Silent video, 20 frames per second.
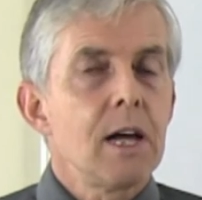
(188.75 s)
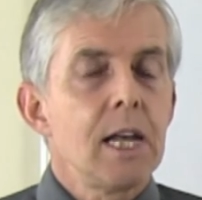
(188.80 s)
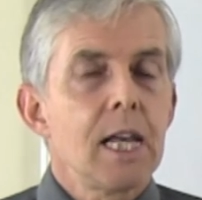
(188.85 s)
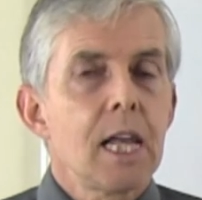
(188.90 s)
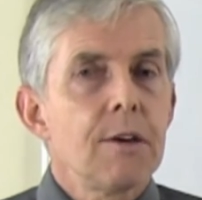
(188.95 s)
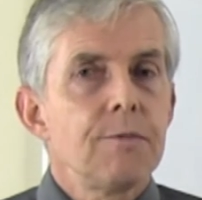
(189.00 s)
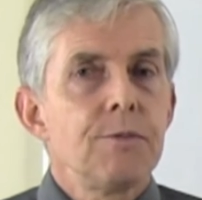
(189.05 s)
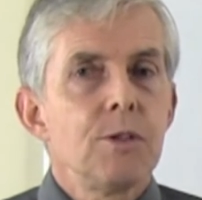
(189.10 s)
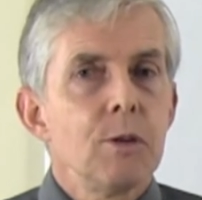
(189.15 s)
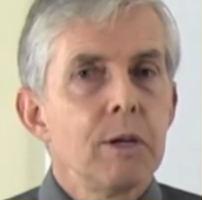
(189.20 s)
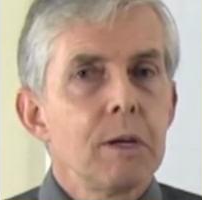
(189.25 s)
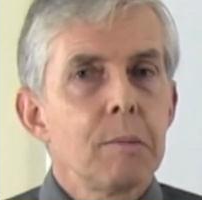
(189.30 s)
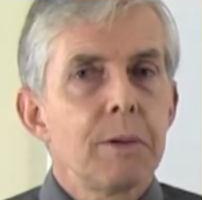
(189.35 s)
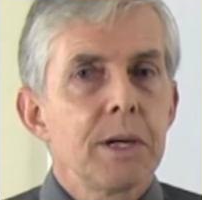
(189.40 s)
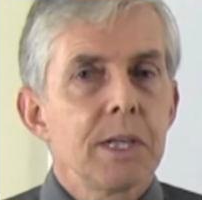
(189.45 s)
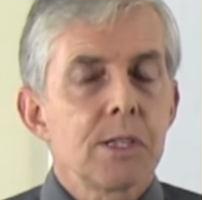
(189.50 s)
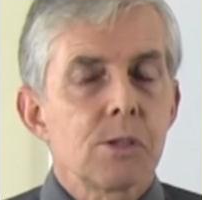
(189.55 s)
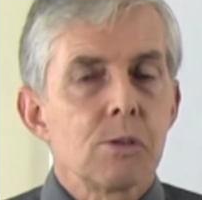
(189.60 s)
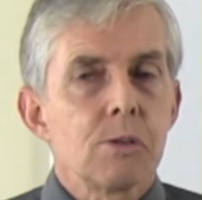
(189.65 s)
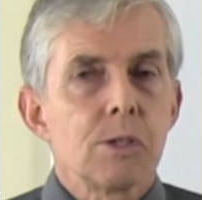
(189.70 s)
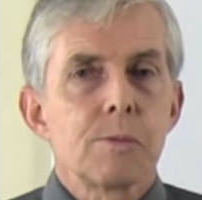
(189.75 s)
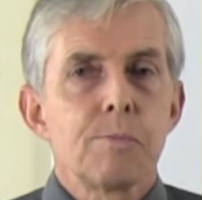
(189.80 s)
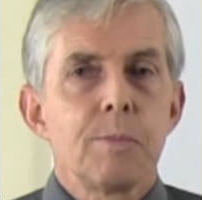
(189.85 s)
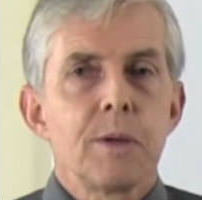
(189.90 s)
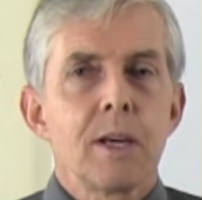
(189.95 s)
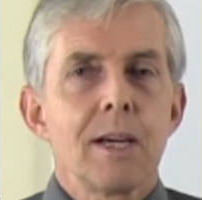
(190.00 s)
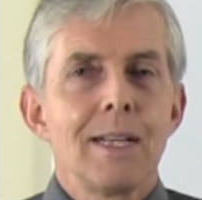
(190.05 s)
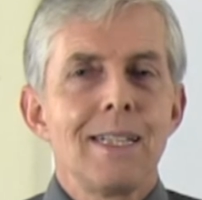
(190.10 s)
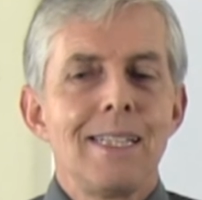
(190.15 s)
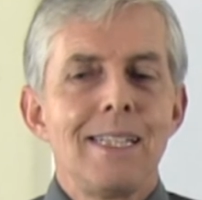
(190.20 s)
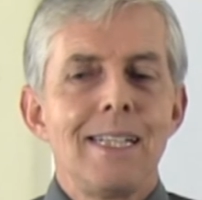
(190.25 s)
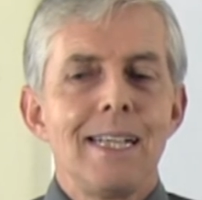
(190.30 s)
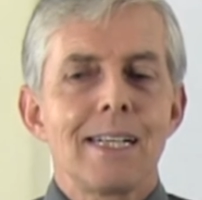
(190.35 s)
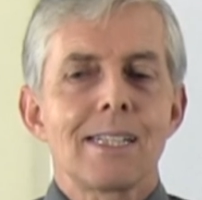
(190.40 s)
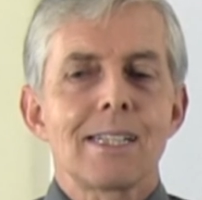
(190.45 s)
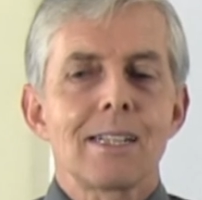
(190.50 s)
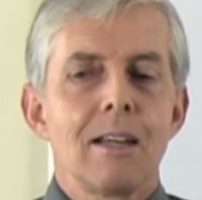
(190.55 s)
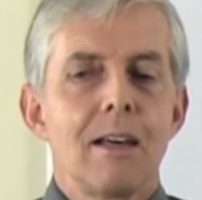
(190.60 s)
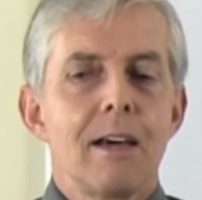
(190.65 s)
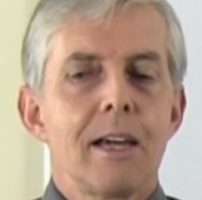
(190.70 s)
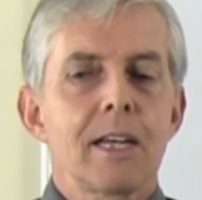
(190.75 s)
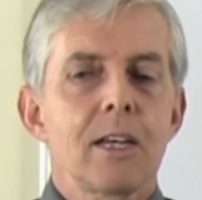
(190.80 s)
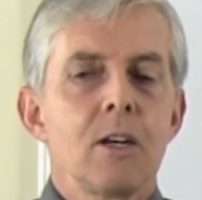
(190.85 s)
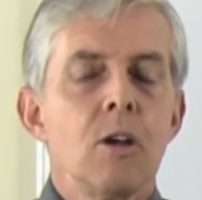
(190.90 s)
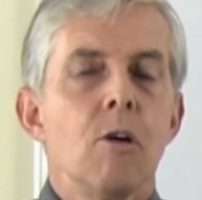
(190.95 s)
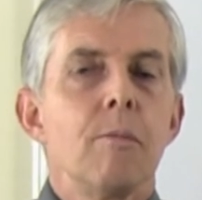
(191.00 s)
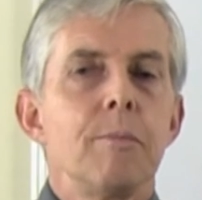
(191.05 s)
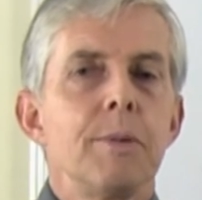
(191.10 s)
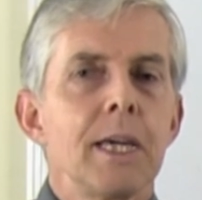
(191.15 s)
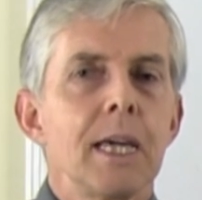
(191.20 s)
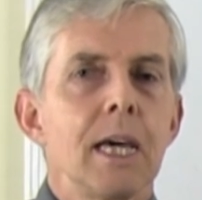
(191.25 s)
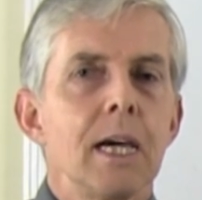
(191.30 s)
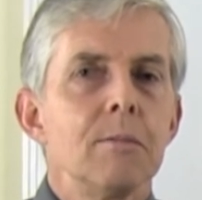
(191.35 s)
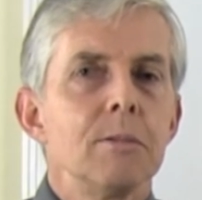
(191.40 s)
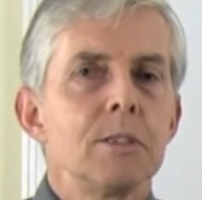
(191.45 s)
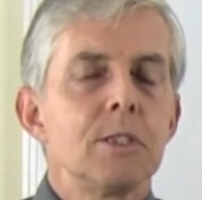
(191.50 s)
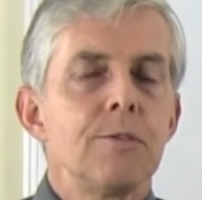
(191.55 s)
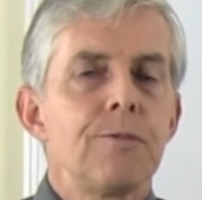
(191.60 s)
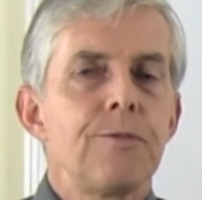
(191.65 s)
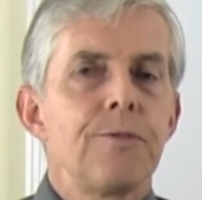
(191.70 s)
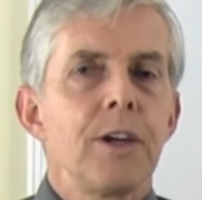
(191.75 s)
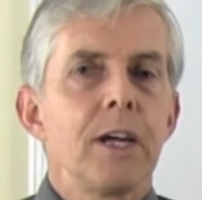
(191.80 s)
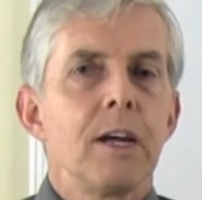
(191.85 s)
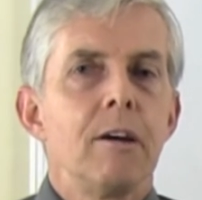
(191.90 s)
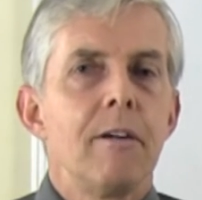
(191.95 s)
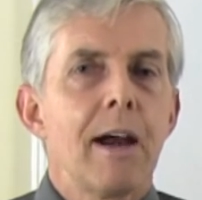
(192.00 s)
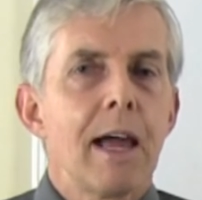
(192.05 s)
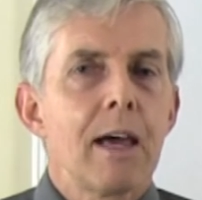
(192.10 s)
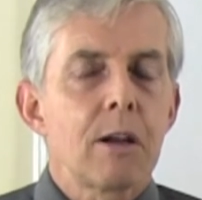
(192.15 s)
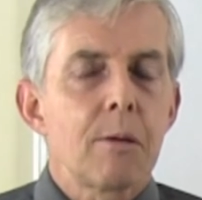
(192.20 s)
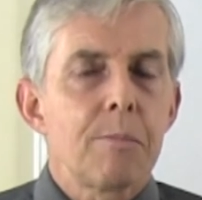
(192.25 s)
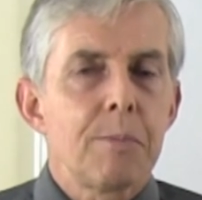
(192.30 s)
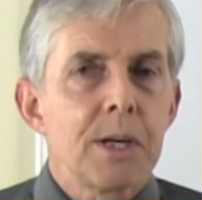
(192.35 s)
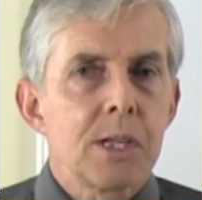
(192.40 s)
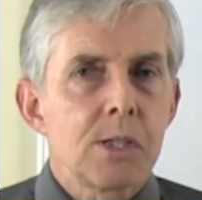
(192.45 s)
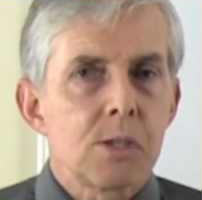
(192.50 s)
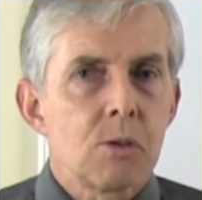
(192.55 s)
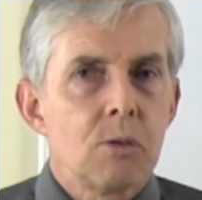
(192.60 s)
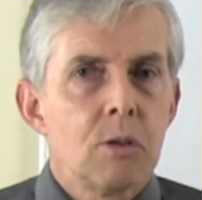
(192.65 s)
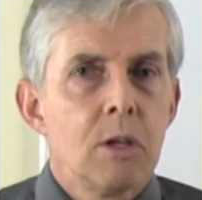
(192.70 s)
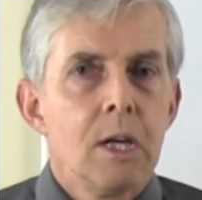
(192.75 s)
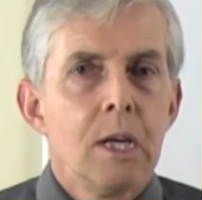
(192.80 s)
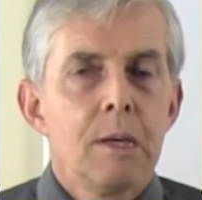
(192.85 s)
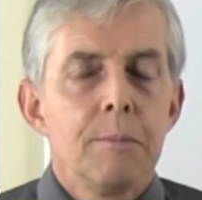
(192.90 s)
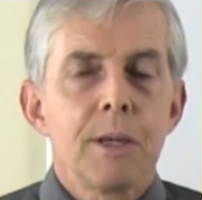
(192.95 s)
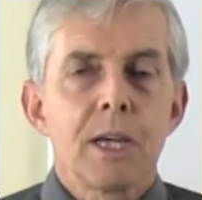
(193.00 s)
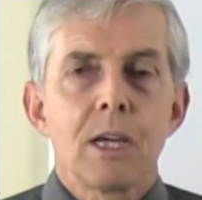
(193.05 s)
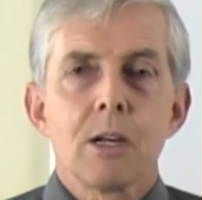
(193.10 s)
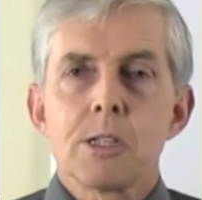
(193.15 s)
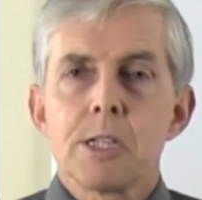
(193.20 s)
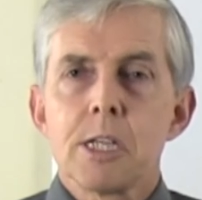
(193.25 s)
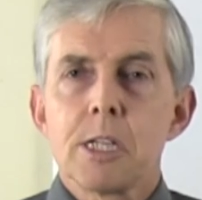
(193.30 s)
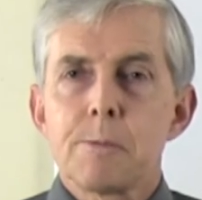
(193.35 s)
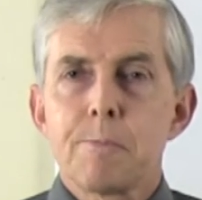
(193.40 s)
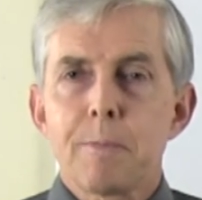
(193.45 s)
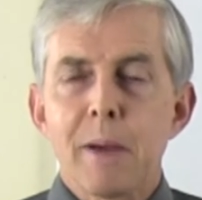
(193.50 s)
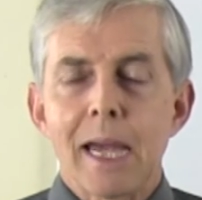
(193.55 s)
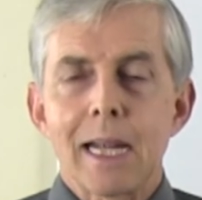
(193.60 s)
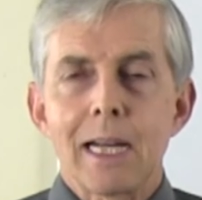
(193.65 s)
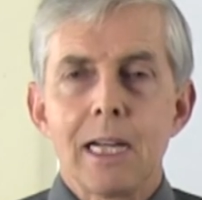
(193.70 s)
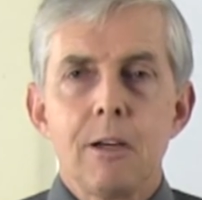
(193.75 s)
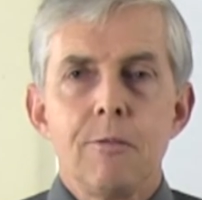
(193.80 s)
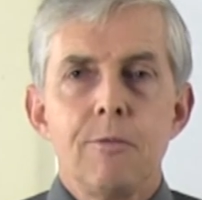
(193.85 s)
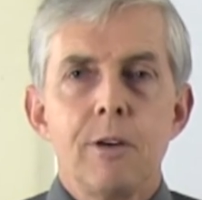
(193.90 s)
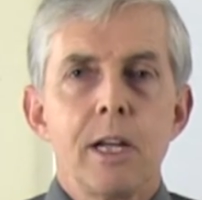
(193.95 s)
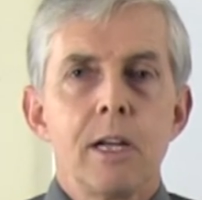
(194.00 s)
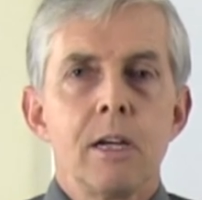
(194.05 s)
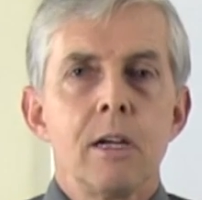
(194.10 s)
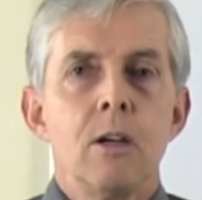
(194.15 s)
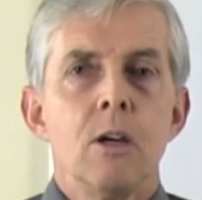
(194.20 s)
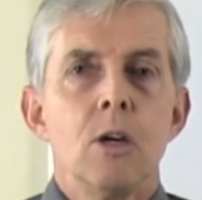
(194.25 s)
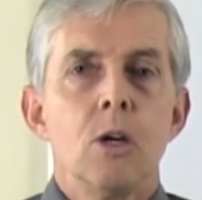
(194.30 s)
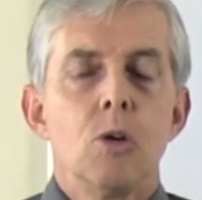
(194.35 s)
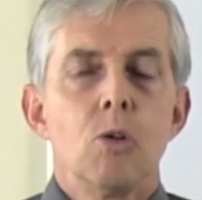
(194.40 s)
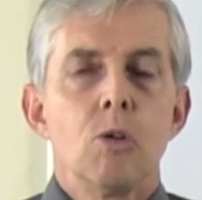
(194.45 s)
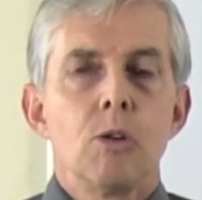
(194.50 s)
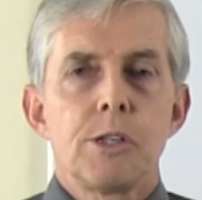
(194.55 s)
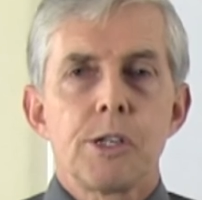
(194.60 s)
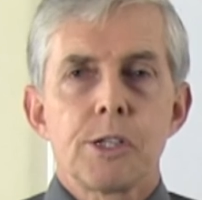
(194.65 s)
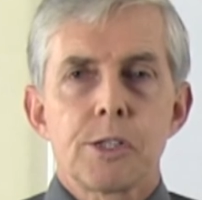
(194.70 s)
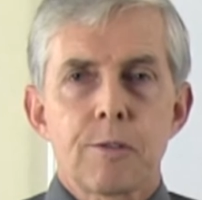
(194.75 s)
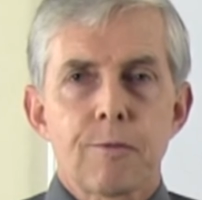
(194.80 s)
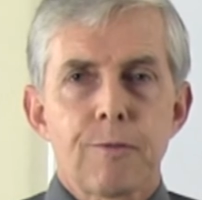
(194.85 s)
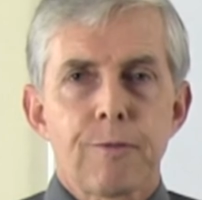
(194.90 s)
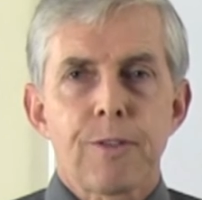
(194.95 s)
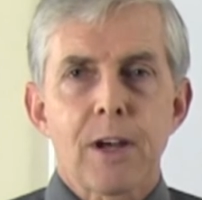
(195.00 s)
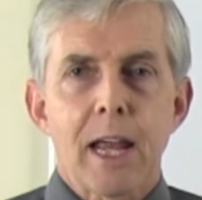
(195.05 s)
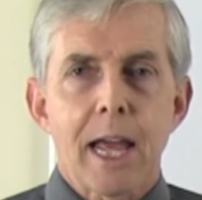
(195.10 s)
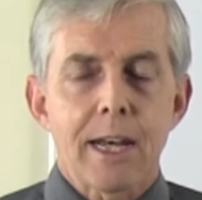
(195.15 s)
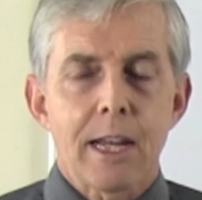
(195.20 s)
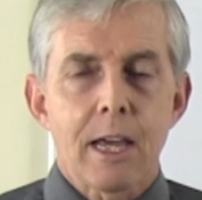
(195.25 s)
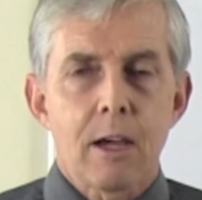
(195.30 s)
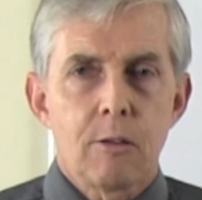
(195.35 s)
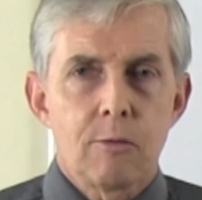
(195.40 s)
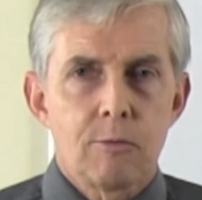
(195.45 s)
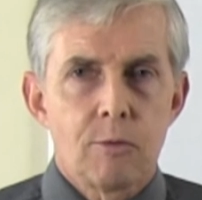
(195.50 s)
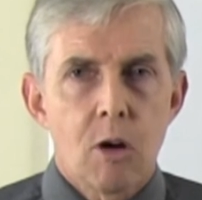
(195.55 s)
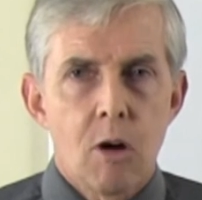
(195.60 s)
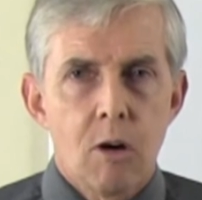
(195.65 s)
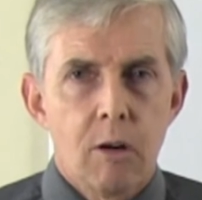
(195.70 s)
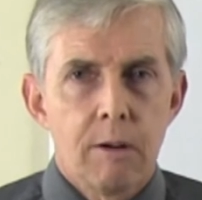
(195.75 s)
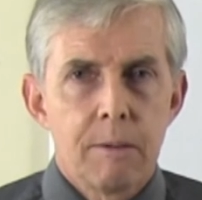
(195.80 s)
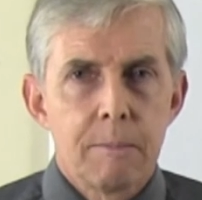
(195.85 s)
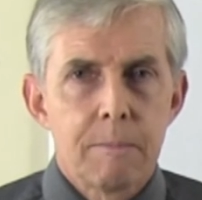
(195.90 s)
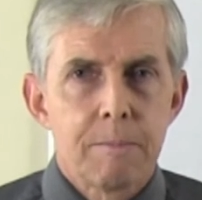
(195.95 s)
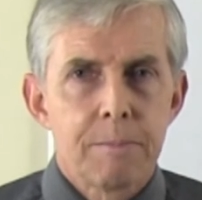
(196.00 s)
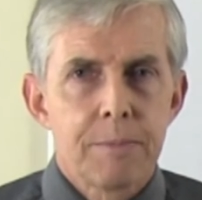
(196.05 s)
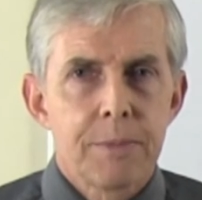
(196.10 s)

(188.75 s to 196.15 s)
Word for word: I love doing puzzles, but I dislike not being able to figure out a puzzle because it's badly written or just flat out wrong.